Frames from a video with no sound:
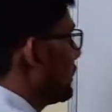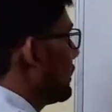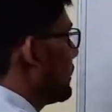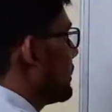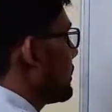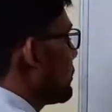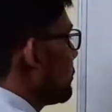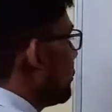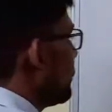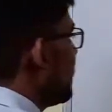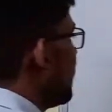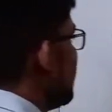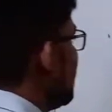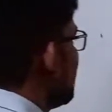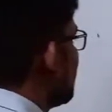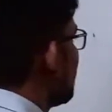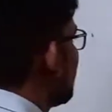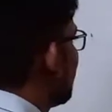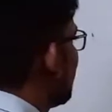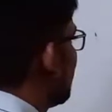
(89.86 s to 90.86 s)
So
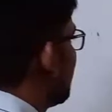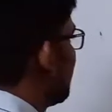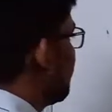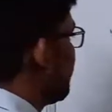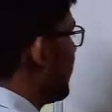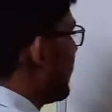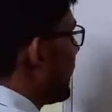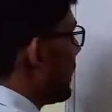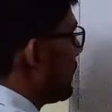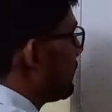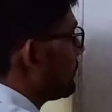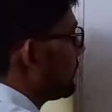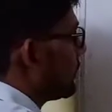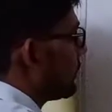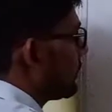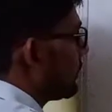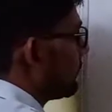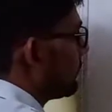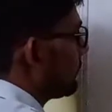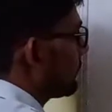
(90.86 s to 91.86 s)
let's we have
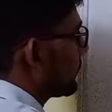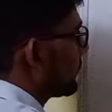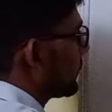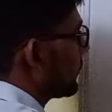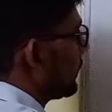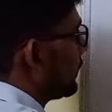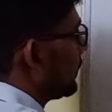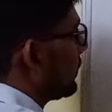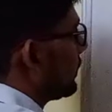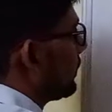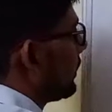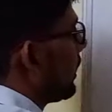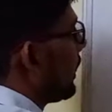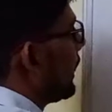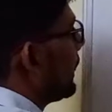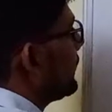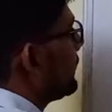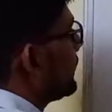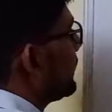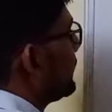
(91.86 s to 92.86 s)
a
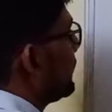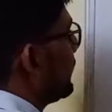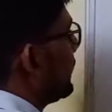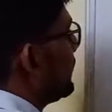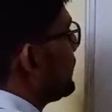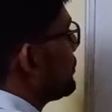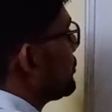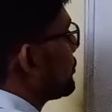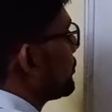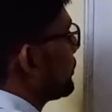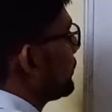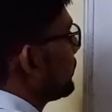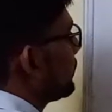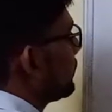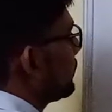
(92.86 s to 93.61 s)
height in inch,